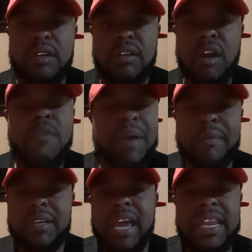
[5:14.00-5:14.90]
Her
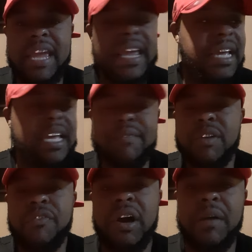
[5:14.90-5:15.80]
baby daddy ain't giving
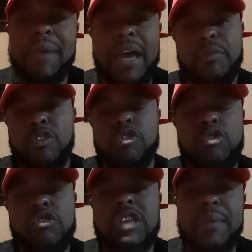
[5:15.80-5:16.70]
a fuck about them, so
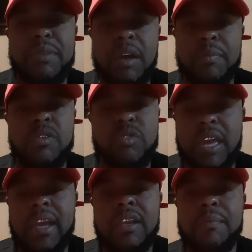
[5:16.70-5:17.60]
you stepped up and you
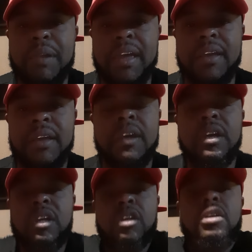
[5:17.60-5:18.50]
taking the plate.
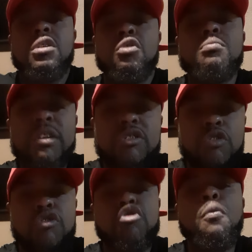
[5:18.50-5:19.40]
You
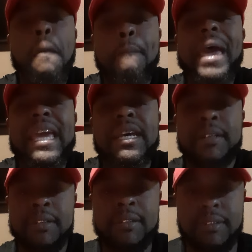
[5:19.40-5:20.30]
Mr. Super Beta.
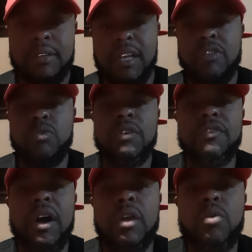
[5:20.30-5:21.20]
That's who the
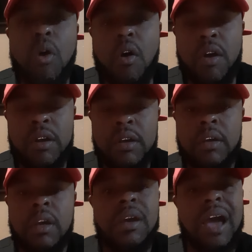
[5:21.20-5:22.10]
fuck you are.
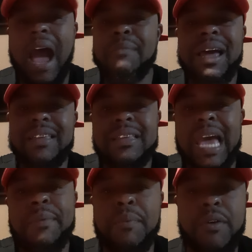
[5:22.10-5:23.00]
I'm not that
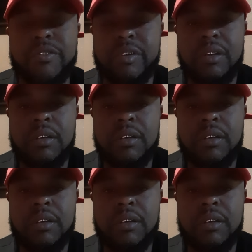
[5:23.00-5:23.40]
type of person.